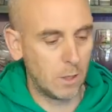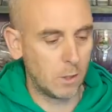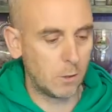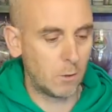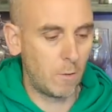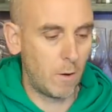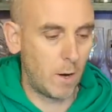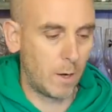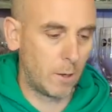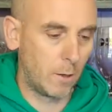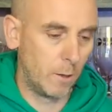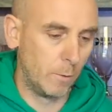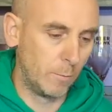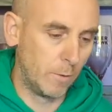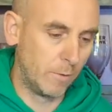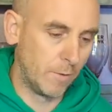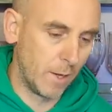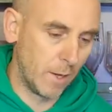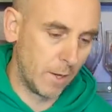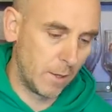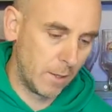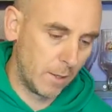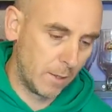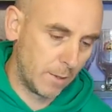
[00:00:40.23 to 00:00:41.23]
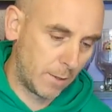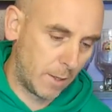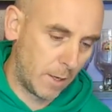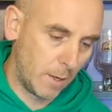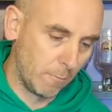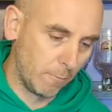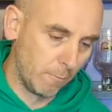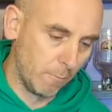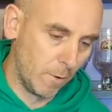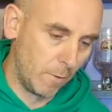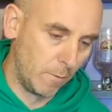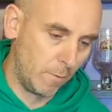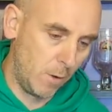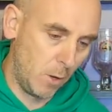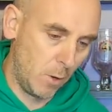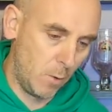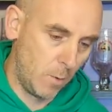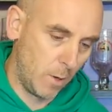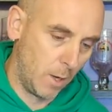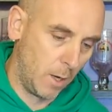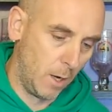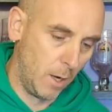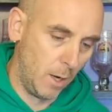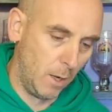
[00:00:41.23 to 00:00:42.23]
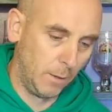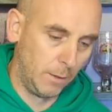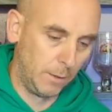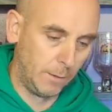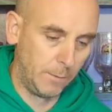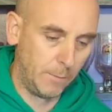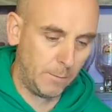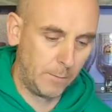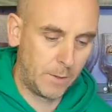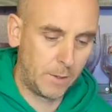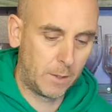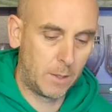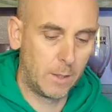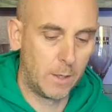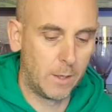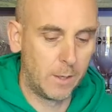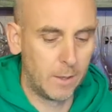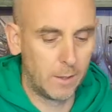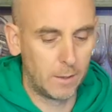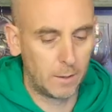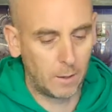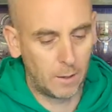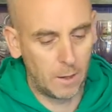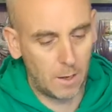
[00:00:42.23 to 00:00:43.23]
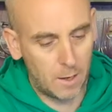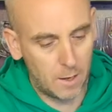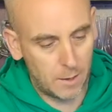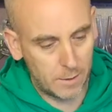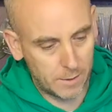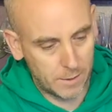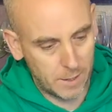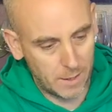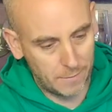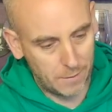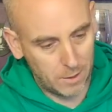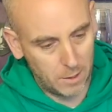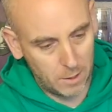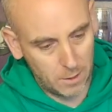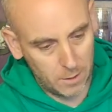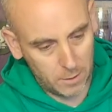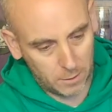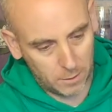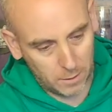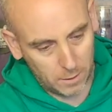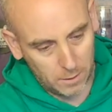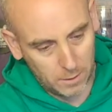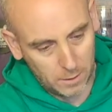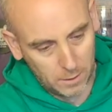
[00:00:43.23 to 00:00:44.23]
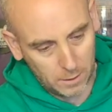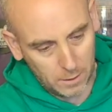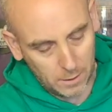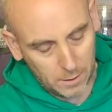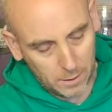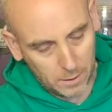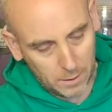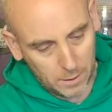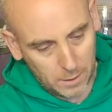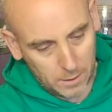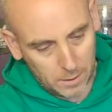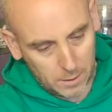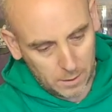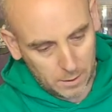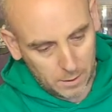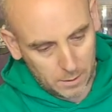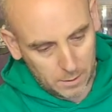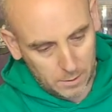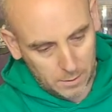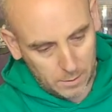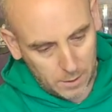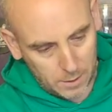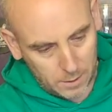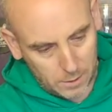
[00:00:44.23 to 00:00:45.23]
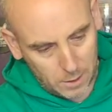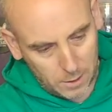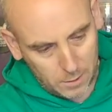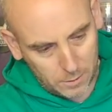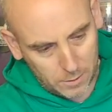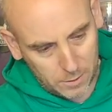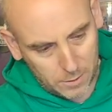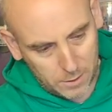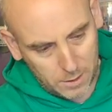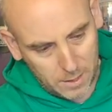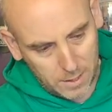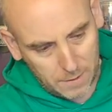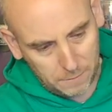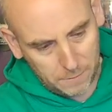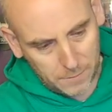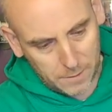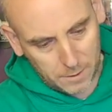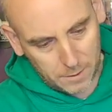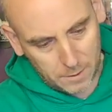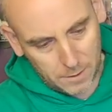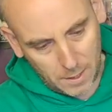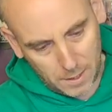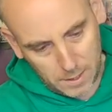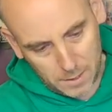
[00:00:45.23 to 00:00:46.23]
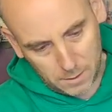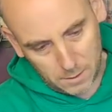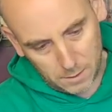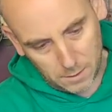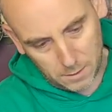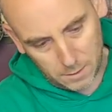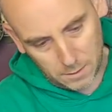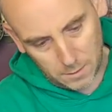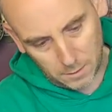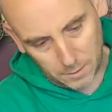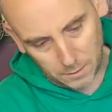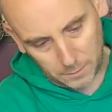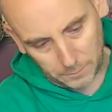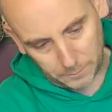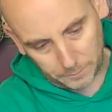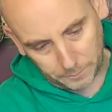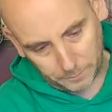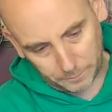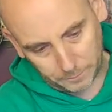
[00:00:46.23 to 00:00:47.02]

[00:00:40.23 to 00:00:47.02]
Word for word: So let's crack on with it. Let's get reviewing. Let's get it in the glass, have a look. So she looks and sniffs and tastes.